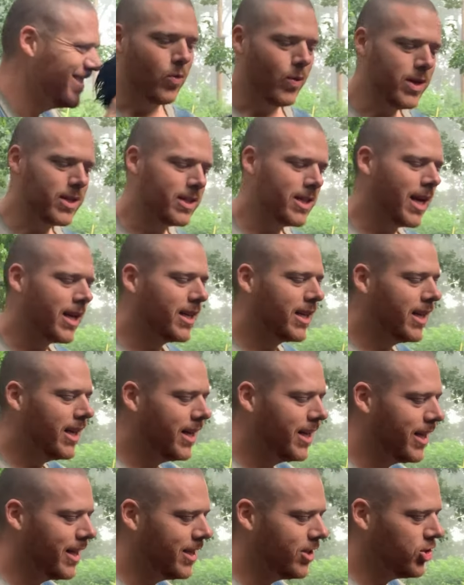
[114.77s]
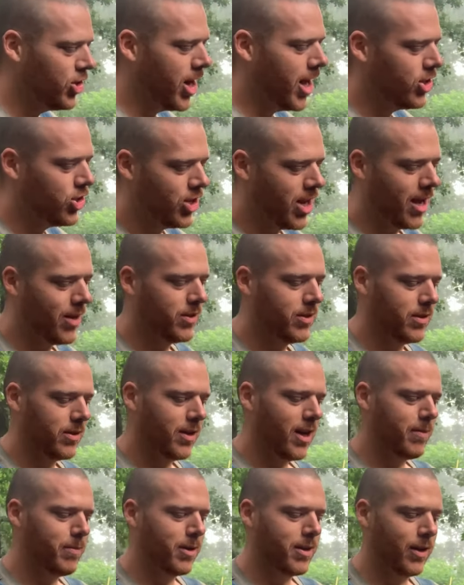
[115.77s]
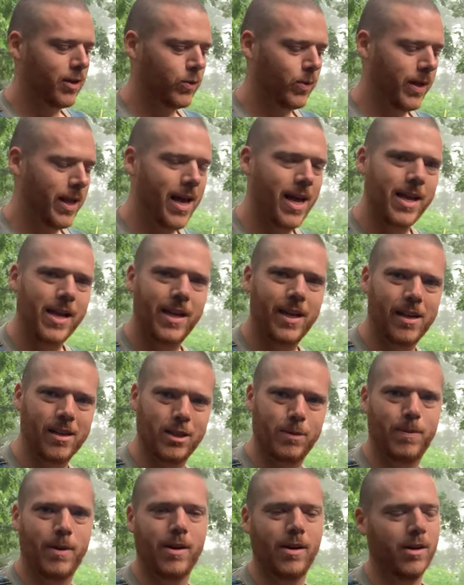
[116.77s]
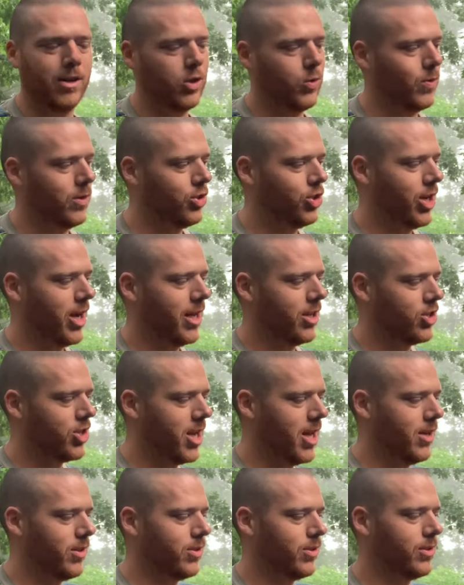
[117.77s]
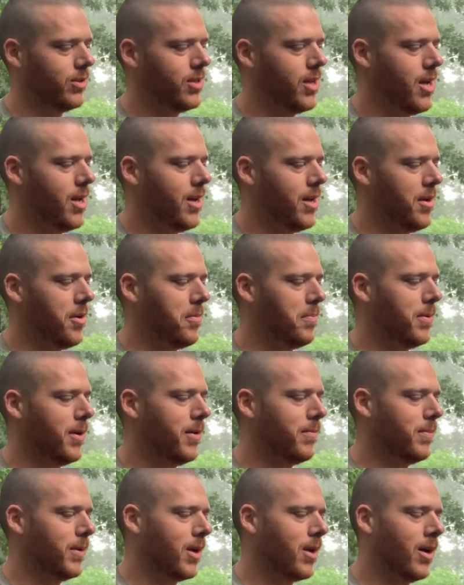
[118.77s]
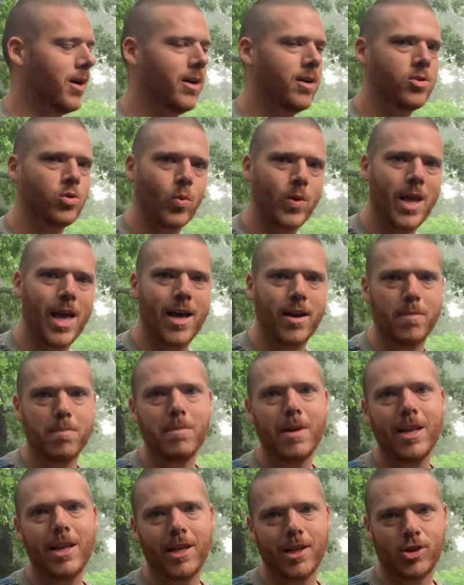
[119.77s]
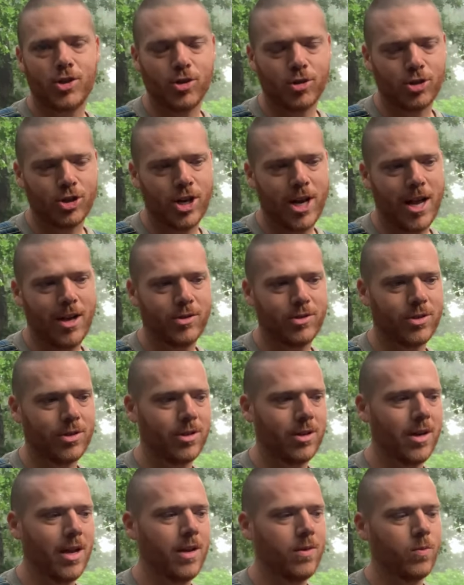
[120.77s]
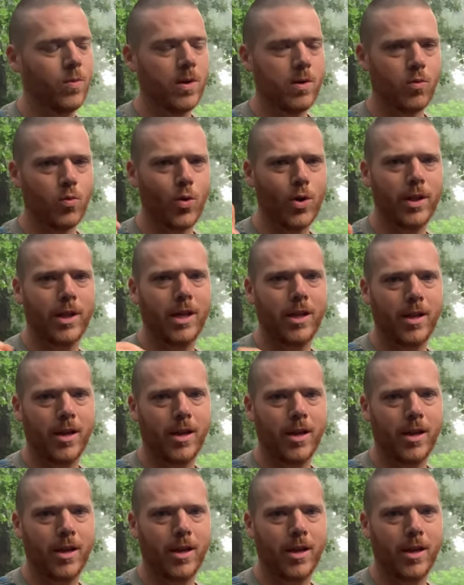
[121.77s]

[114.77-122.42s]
we decided to get a giant schnauzer, not because we'd had any experience with giant schnauzers, uh, but because we had a miniature schnauzer and we really